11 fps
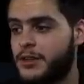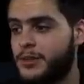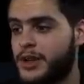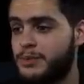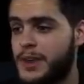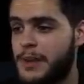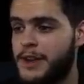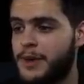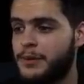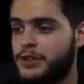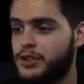but he may be
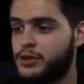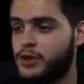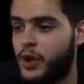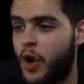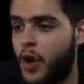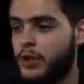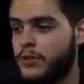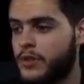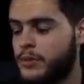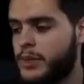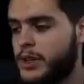able to use all of
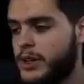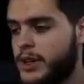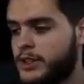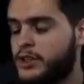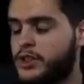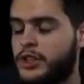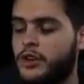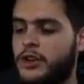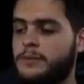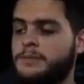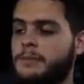them to secure
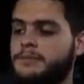him.